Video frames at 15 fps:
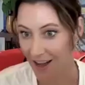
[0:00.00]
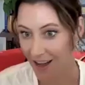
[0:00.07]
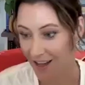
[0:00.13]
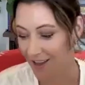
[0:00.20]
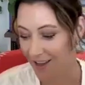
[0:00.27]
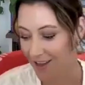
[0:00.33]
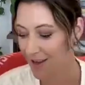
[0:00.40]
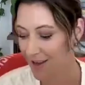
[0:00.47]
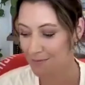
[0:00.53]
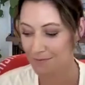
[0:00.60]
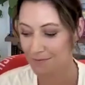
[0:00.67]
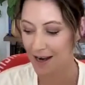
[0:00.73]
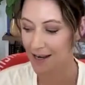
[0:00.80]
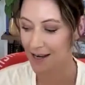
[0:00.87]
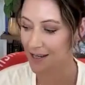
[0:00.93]
I
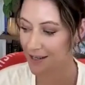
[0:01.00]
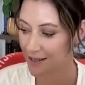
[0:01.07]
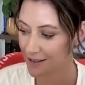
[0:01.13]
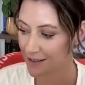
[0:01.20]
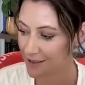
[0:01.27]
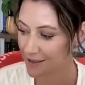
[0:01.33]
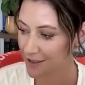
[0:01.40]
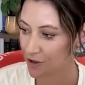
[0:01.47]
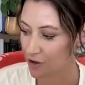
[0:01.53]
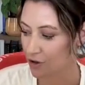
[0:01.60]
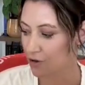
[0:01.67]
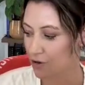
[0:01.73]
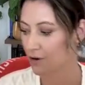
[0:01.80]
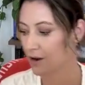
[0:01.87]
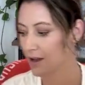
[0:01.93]
am ready
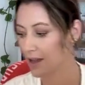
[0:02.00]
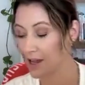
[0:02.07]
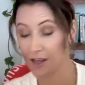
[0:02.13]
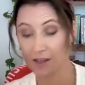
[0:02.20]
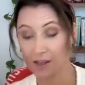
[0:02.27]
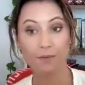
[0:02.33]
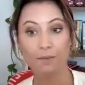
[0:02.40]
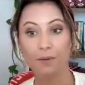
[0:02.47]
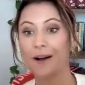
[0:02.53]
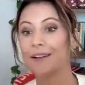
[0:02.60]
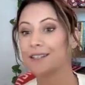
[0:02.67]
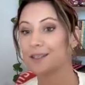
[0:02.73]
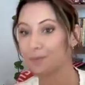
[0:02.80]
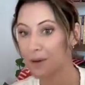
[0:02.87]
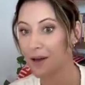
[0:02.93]
to hit the
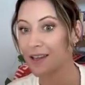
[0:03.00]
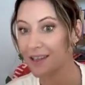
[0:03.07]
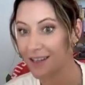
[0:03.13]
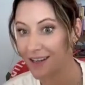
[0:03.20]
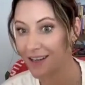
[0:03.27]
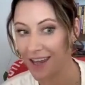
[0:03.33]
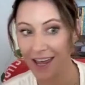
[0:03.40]
pause button